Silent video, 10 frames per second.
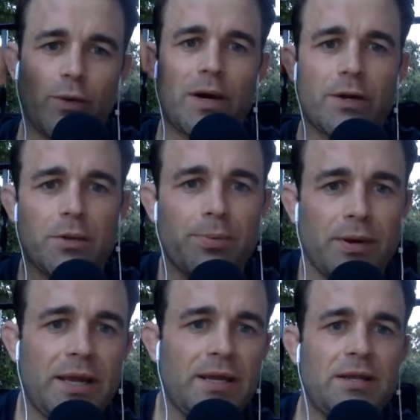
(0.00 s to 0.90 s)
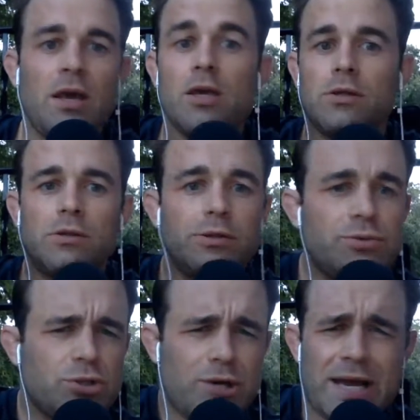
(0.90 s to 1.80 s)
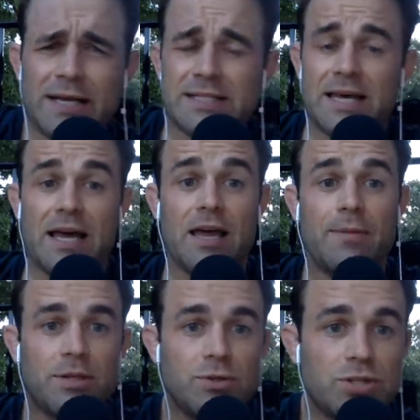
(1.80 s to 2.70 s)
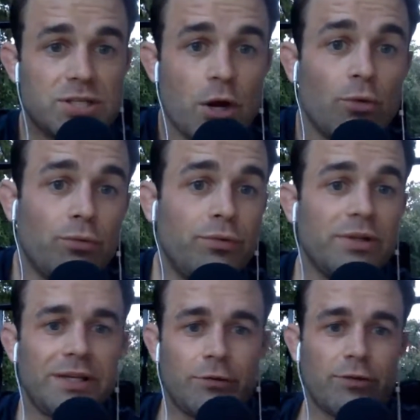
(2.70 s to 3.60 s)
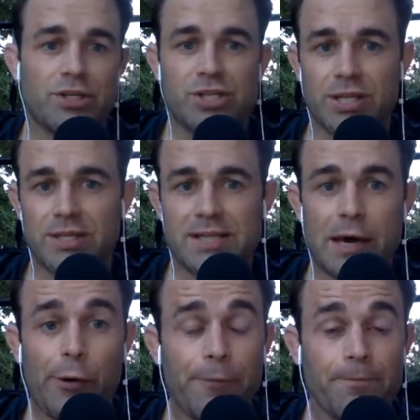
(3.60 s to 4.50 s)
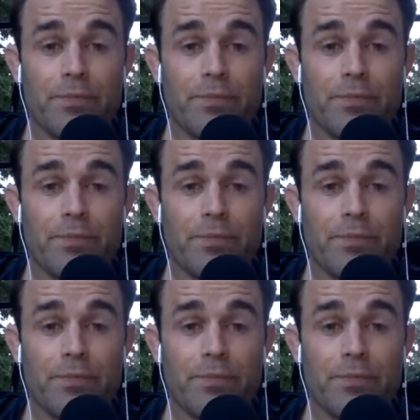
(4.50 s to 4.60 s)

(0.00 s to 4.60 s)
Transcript: out of your brain and you lose track of time and you just really crush things out.